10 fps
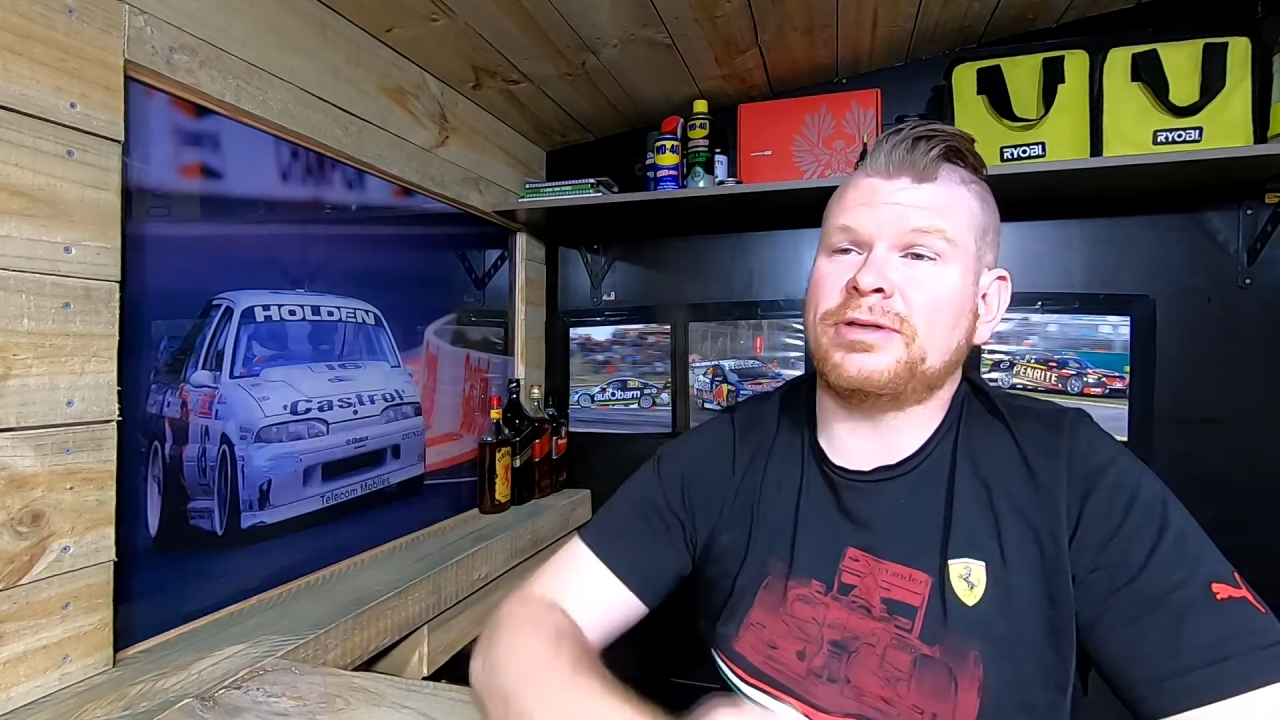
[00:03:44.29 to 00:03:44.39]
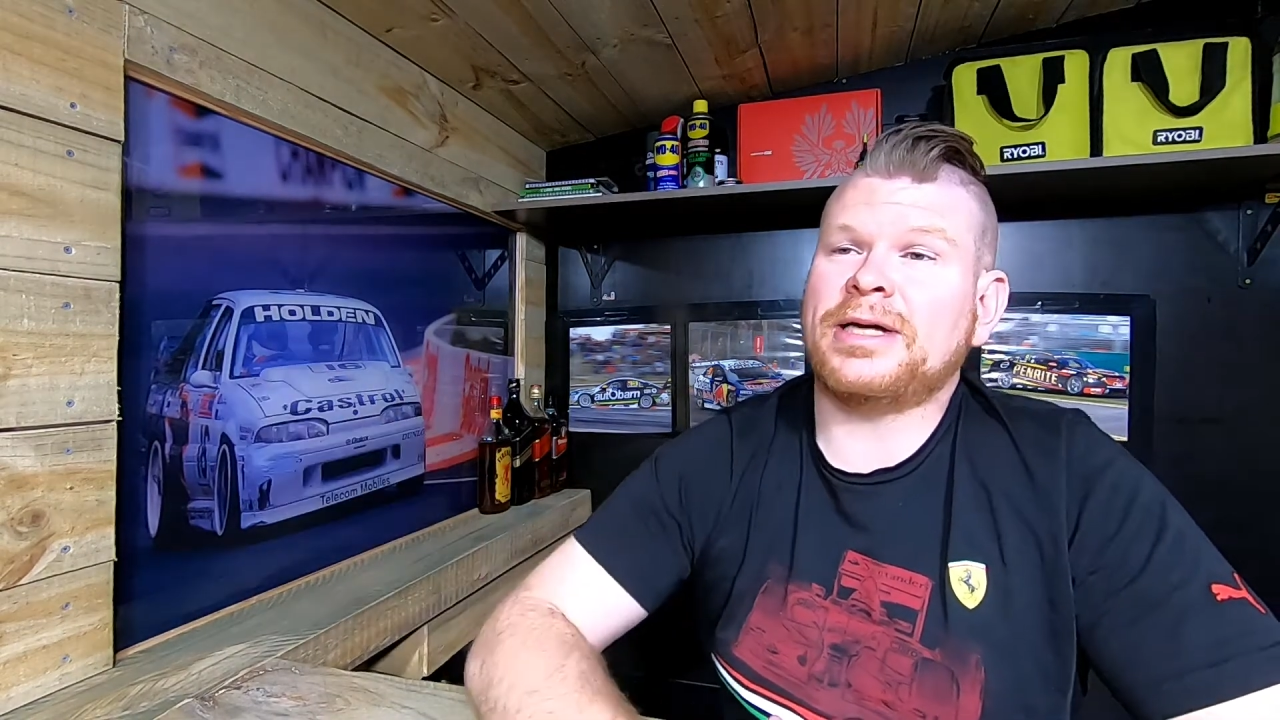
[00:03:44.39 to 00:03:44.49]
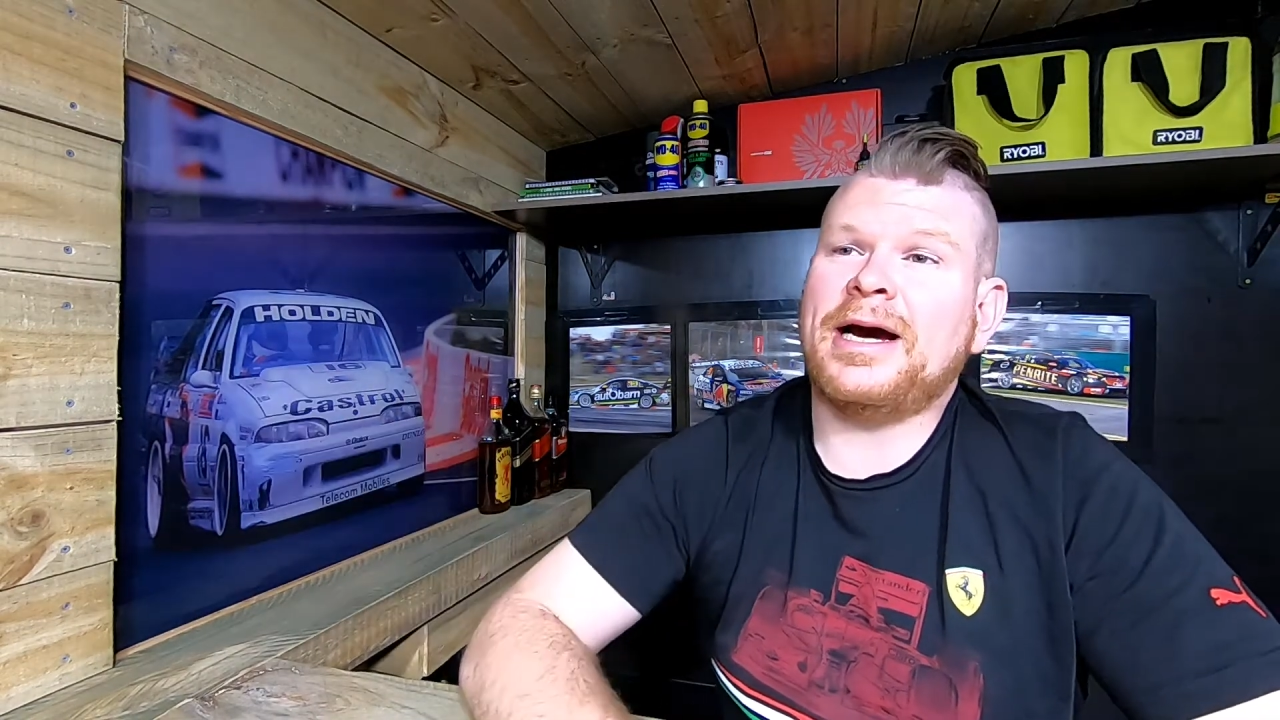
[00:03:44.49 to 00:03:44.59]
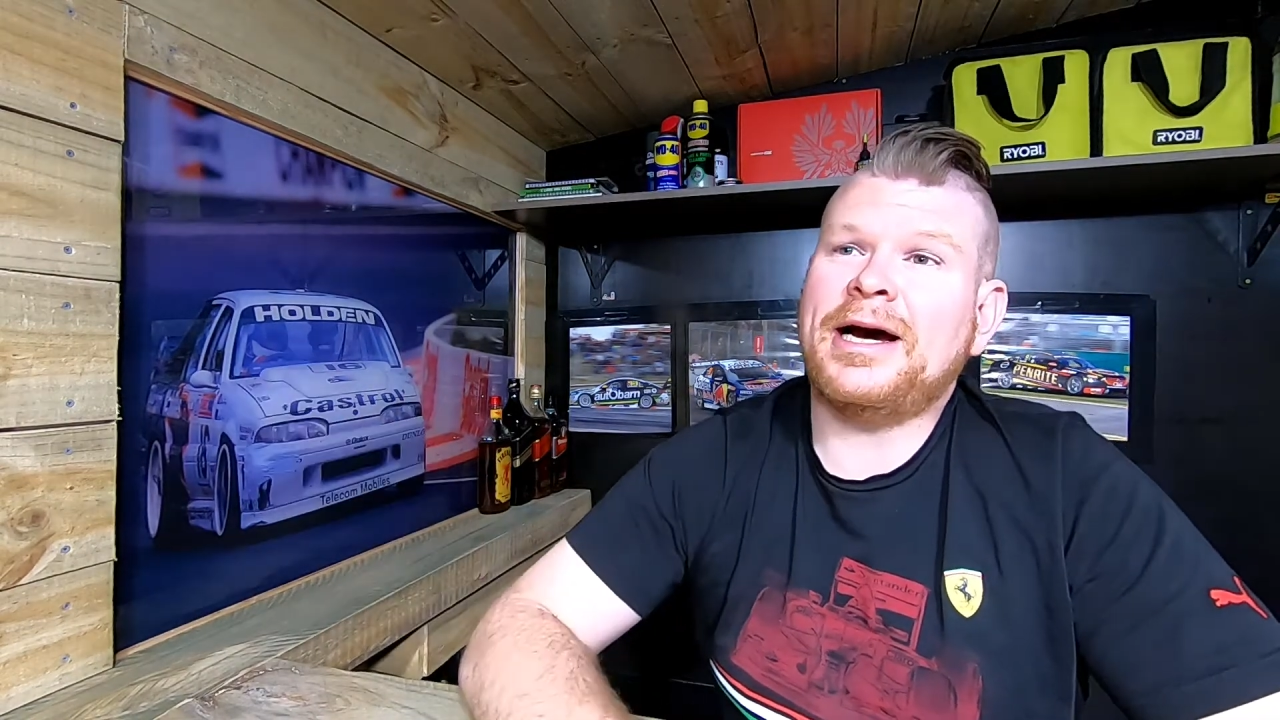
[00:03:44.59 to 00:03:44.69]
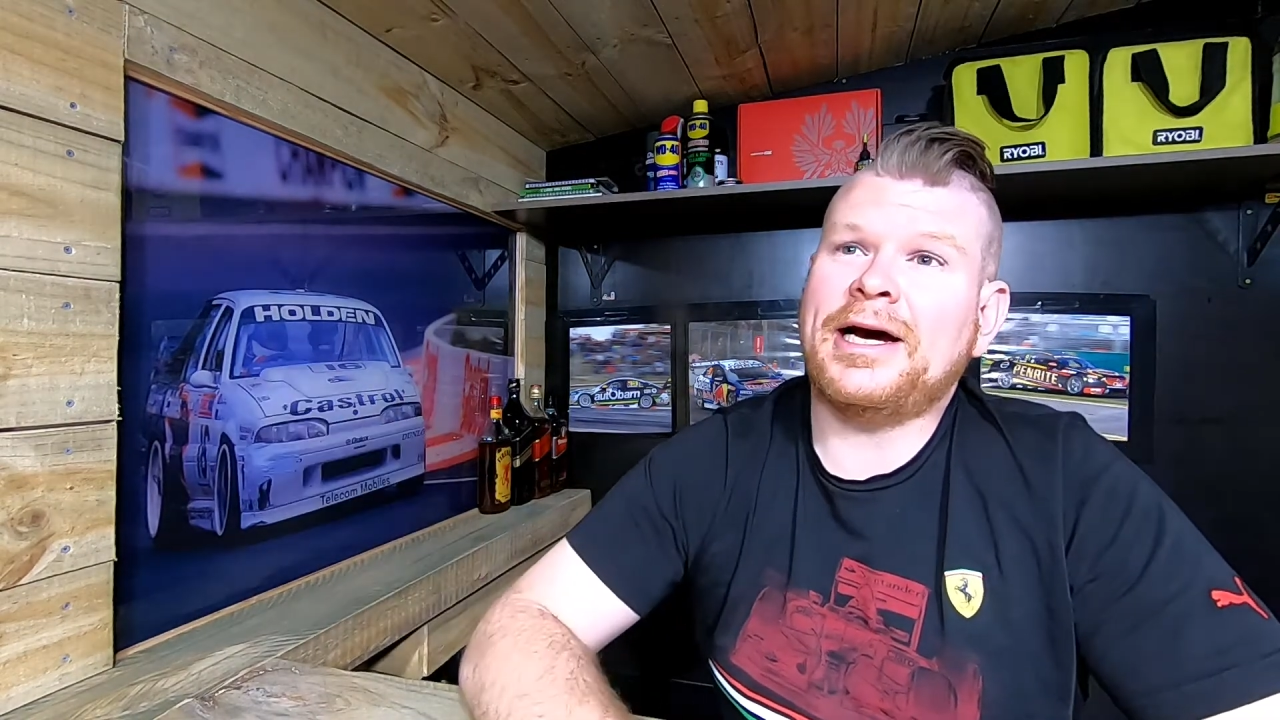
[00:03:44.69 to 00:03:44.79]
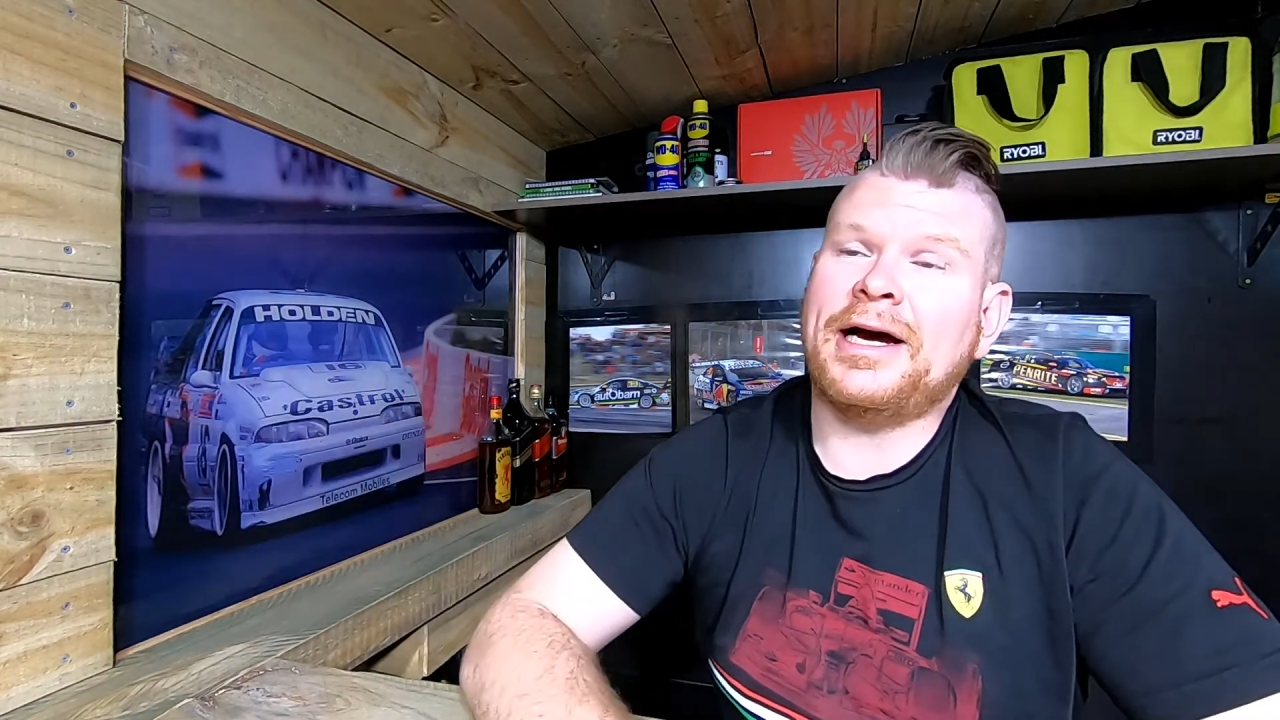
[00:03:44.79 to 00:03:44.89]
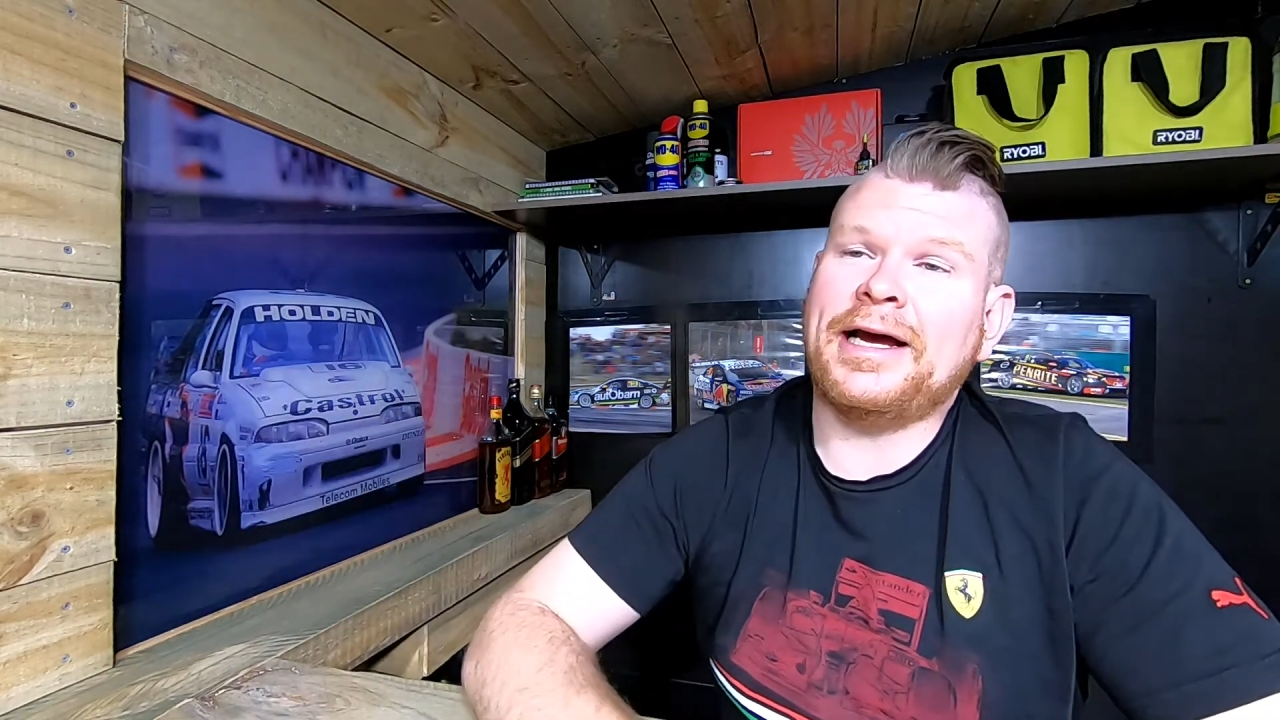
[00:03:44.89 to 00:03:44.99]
car